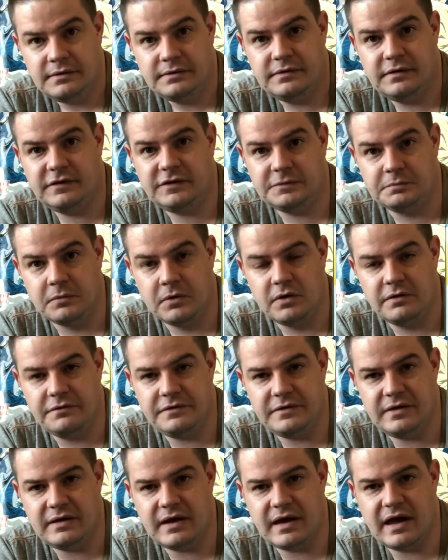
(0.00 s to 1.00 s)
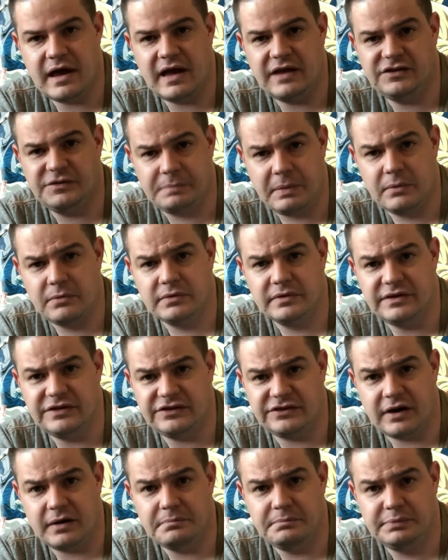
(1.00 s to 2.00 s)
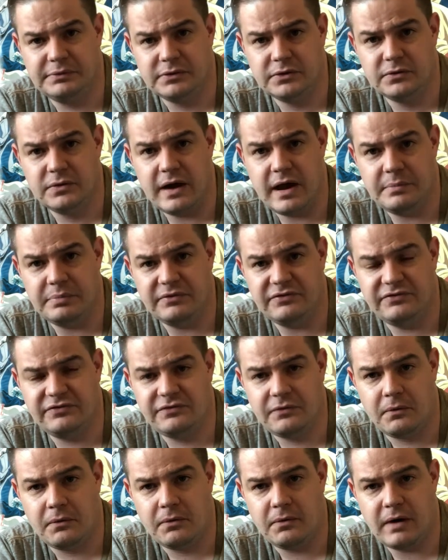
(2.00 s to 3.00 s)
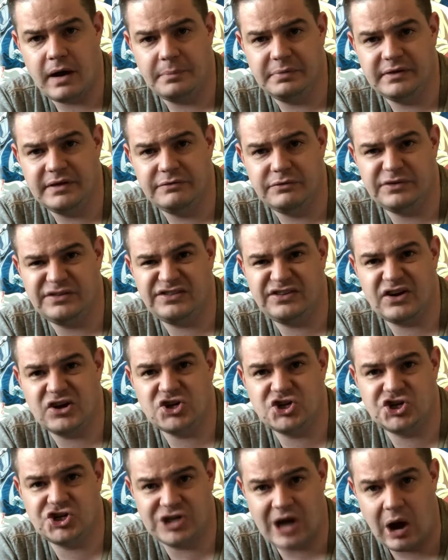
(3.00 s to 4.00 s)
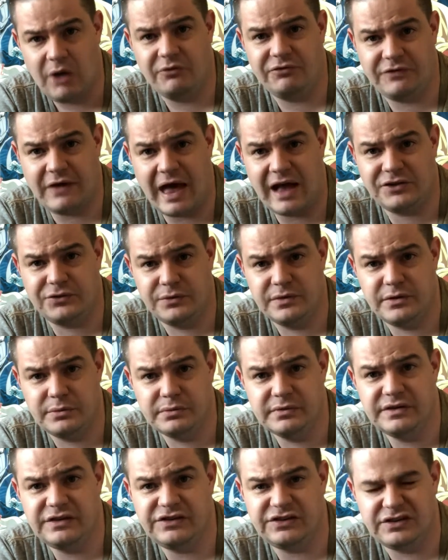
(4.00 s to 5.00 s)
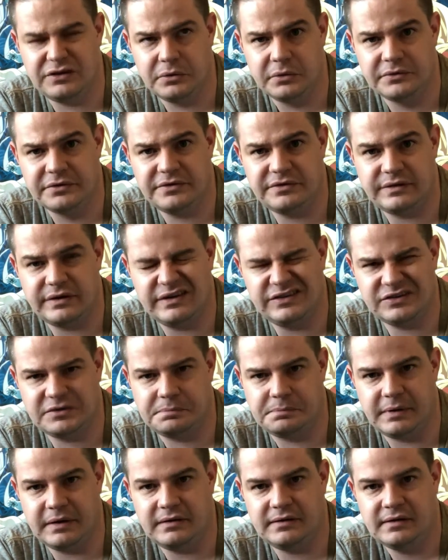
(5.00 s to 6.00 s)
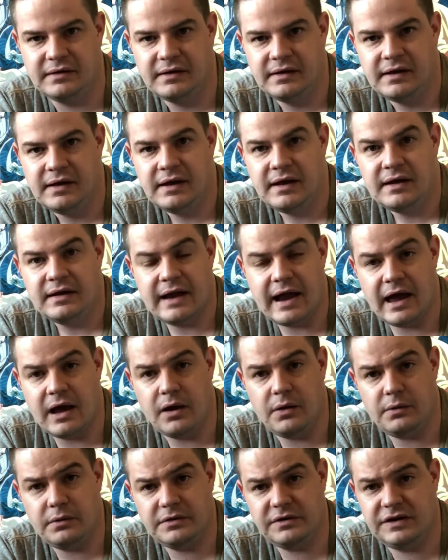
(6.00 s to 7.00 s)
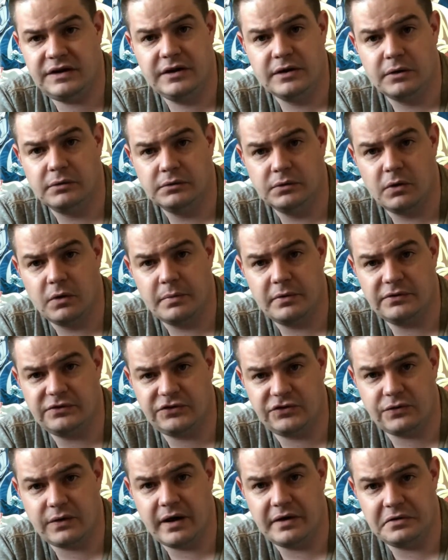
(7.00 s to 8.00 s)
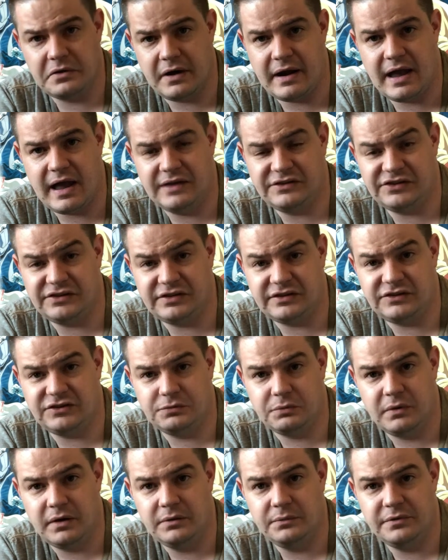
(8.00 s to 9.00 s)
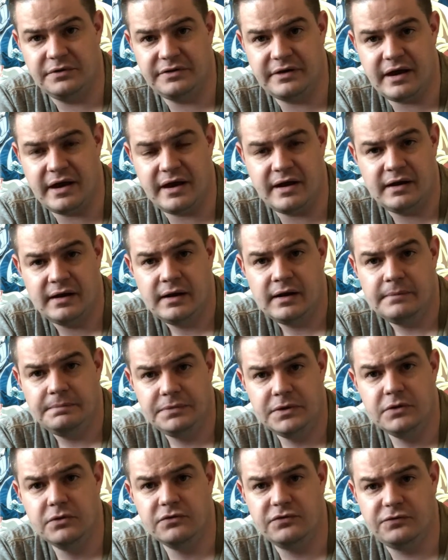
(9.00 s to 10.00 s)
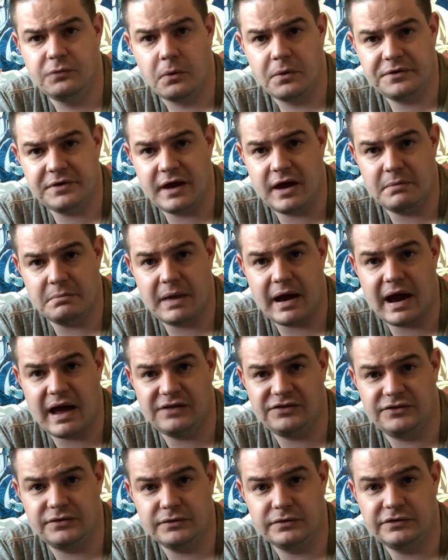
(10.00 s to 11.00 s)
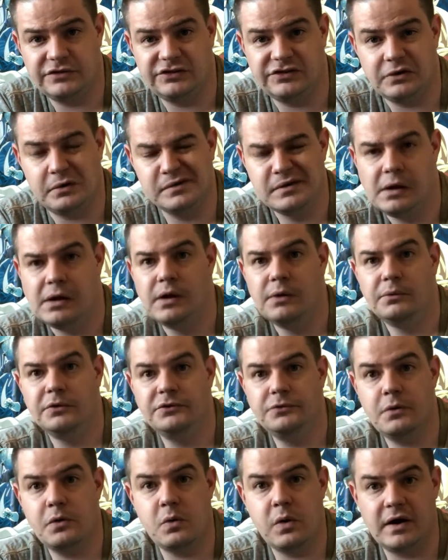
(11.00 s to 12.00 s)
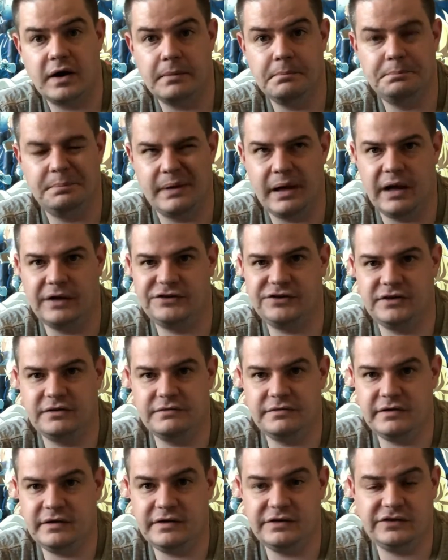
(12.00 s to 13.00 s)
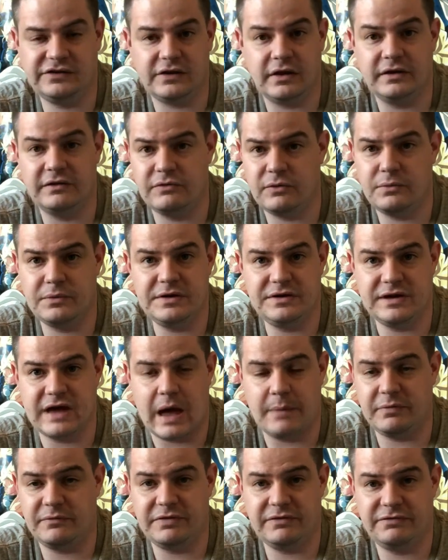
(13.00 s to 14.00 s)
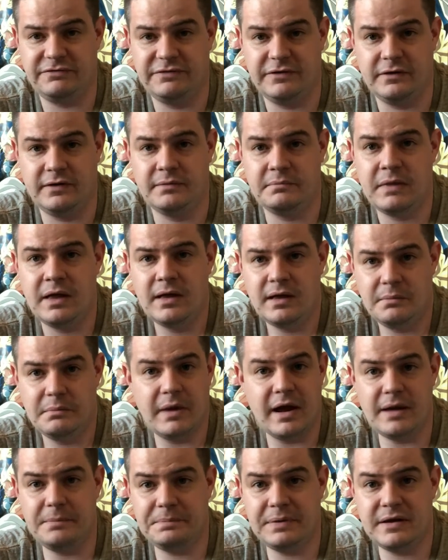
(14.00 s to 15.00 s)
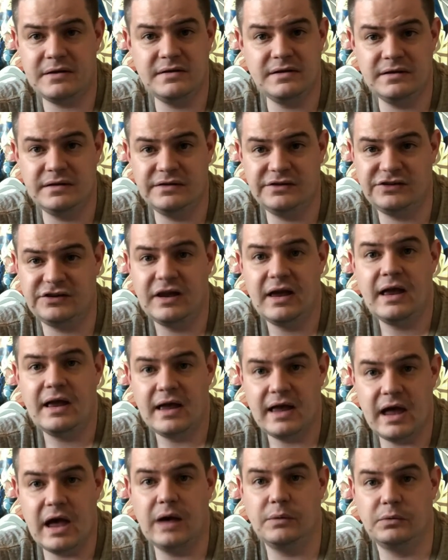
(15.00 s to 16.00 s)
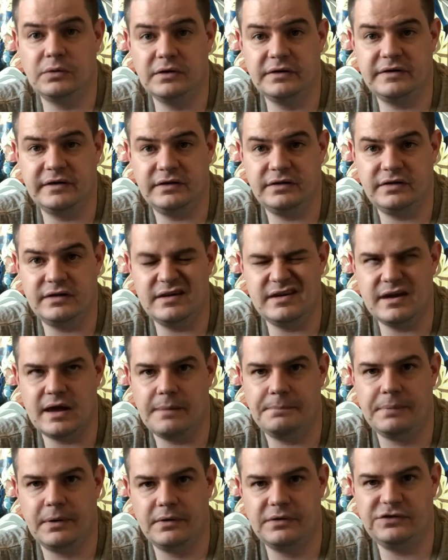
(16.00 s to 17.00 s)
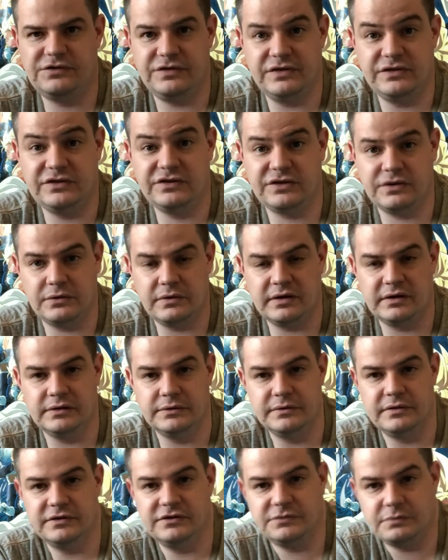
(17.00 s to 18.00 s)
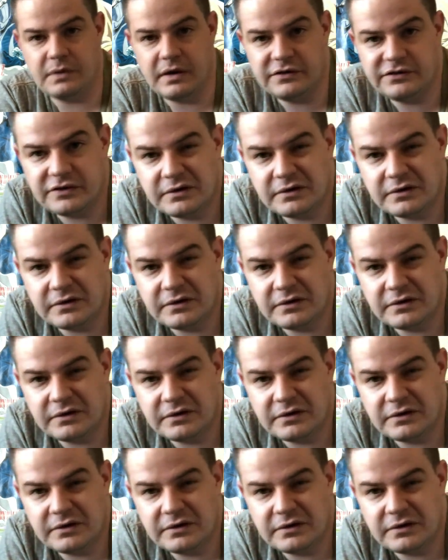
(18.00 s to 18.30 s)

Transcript: This movie has been released on Blu-ray before. I believe it was Shout Factory that released the older disc, but now, Kino Lorber's trying their hands at this one with a new 4K Masters, so we'll do a quick unboxing of this. I'll give a recap of the film, my opinions, and we'll look at the bonus features that are included as well.